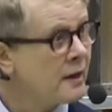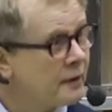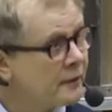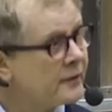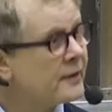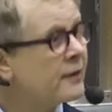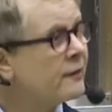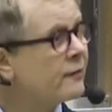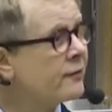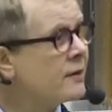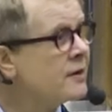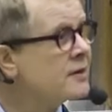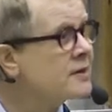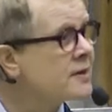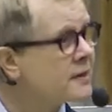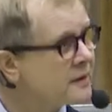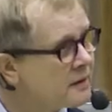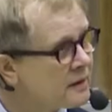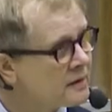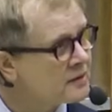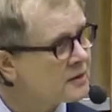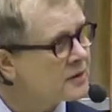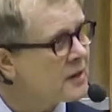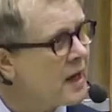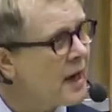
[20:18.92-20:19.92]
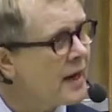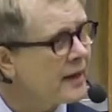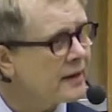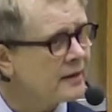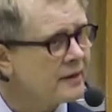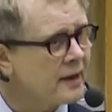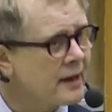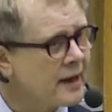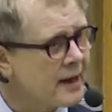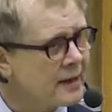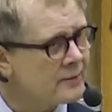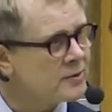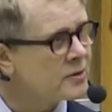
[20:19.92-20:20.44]
on different
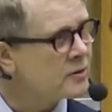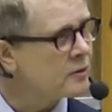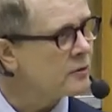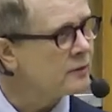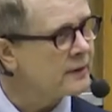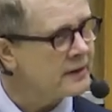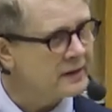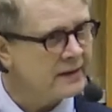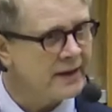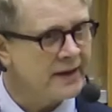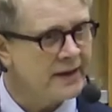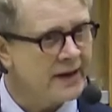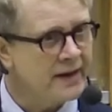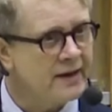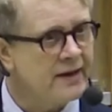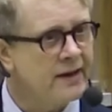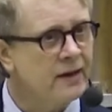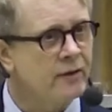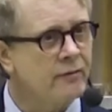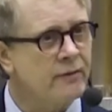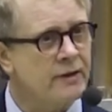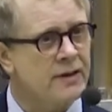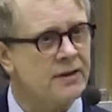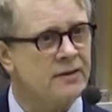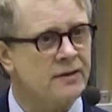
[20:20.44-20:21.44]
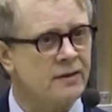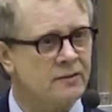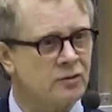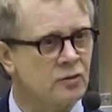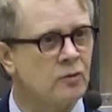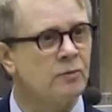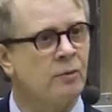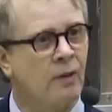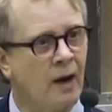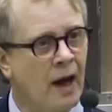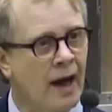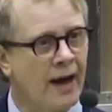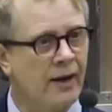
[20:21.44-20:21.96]
times so that they can increase the
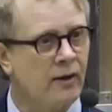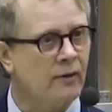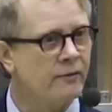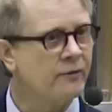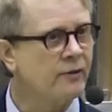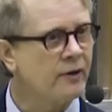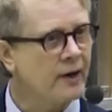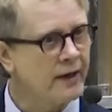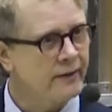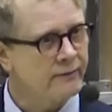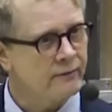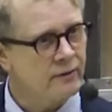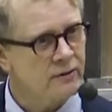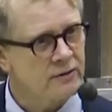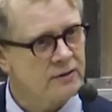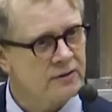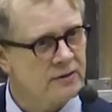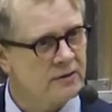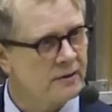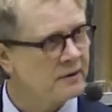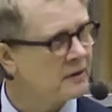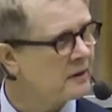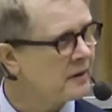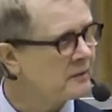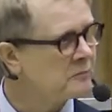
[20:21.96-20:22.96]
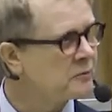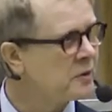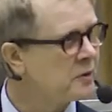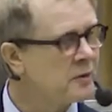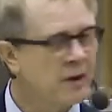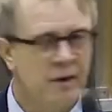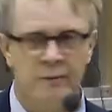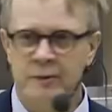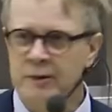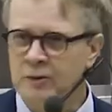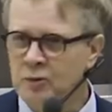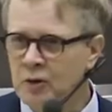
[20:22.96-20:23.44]
supply of drivers, what we